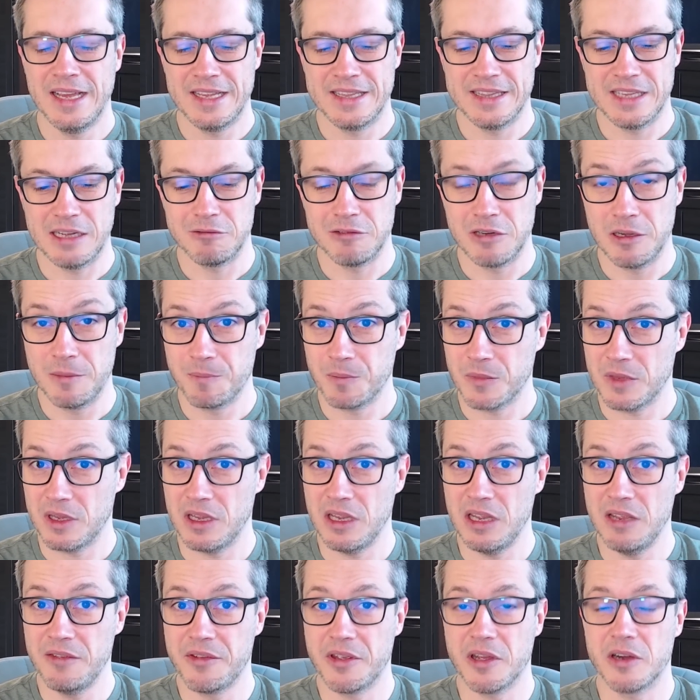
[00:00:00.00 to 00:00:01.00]
Now,
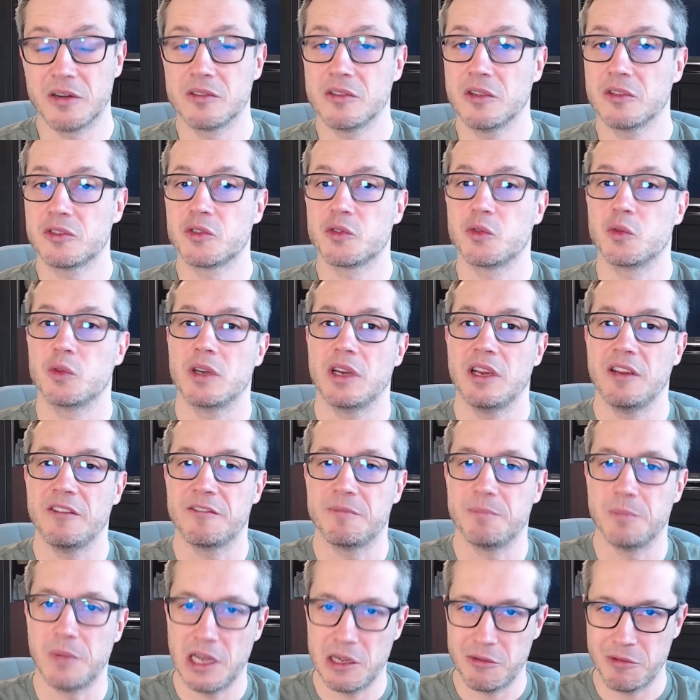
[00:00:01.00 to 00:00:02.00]
if you're not sure
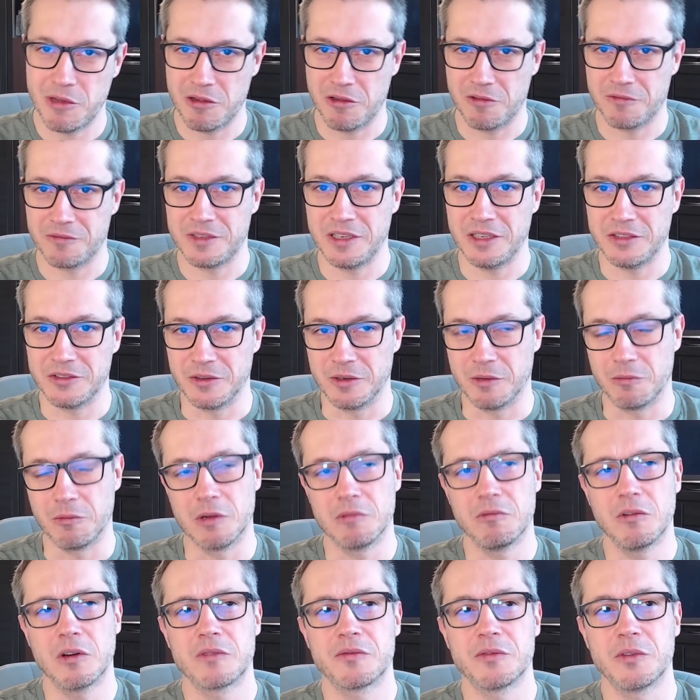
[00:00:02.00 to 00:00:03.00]
if my way of teaching
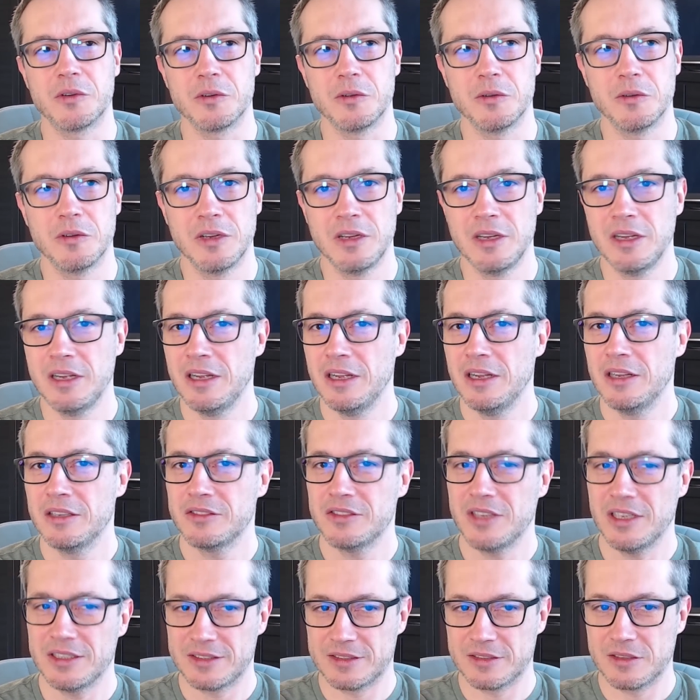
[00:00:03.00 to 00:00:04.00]
will work for you,
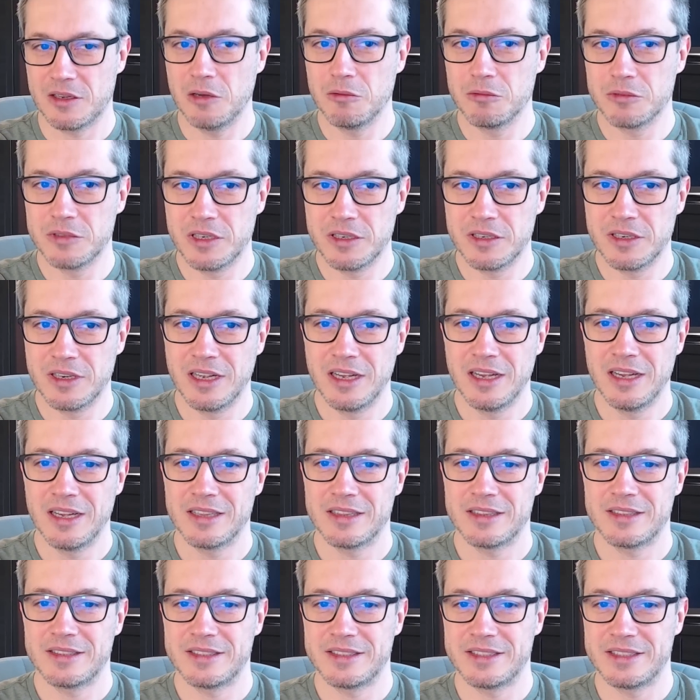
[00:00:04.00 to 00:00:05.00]
just go there,
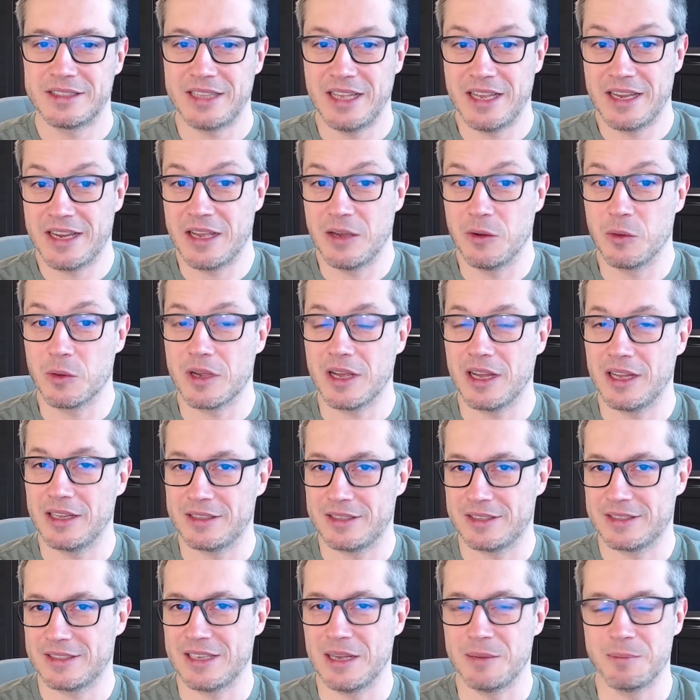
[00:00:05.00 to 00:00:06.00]
take a look
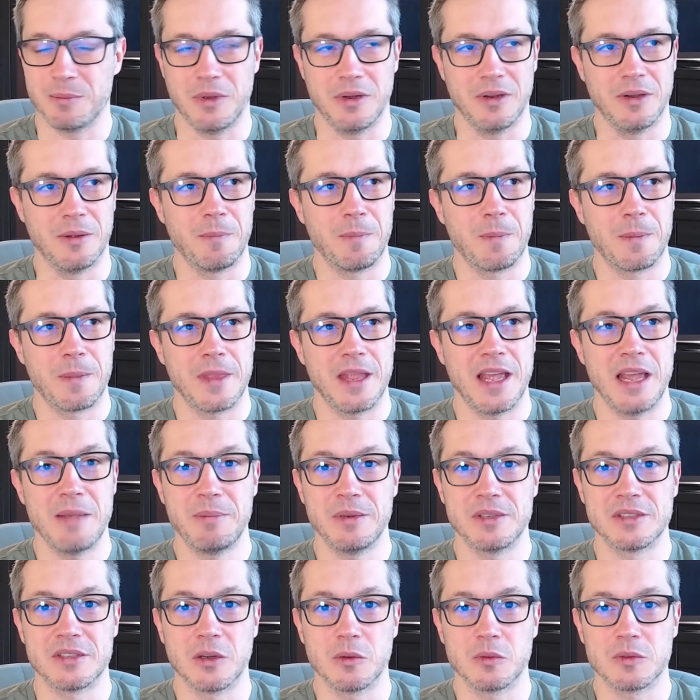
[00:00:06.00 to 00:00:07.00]
at sample
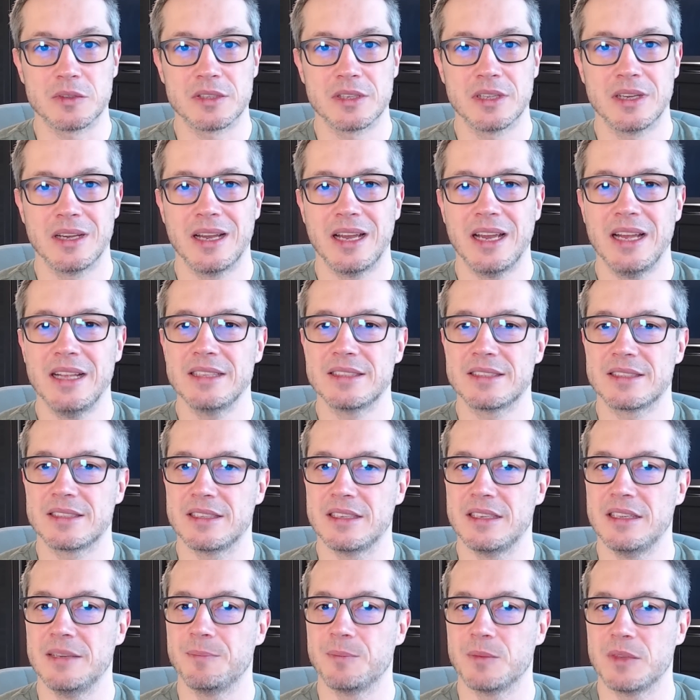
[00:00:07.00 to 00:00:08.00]
episodes and
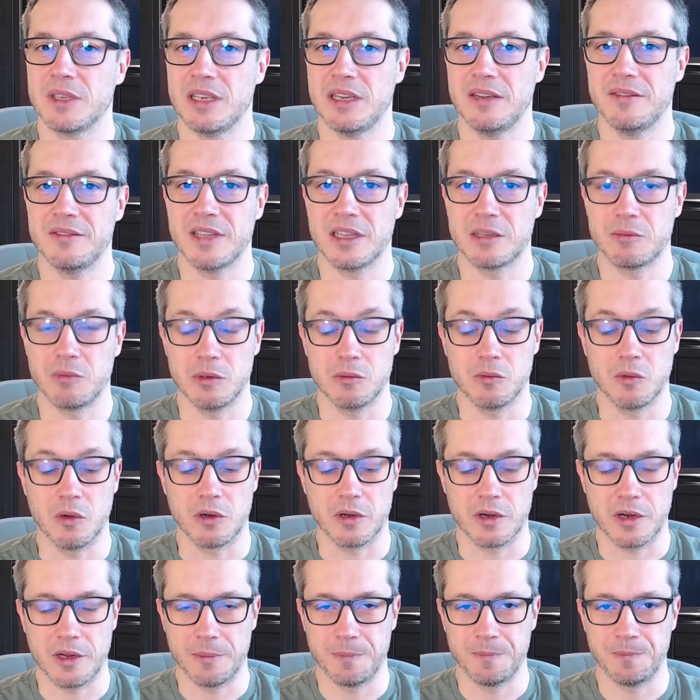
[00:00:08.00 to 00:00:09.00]
see if that will
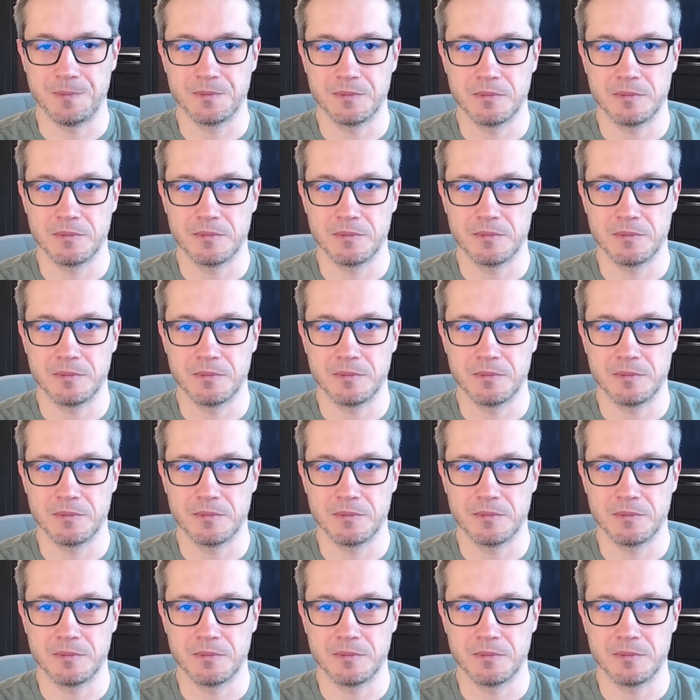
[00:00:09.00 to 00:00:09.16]
work.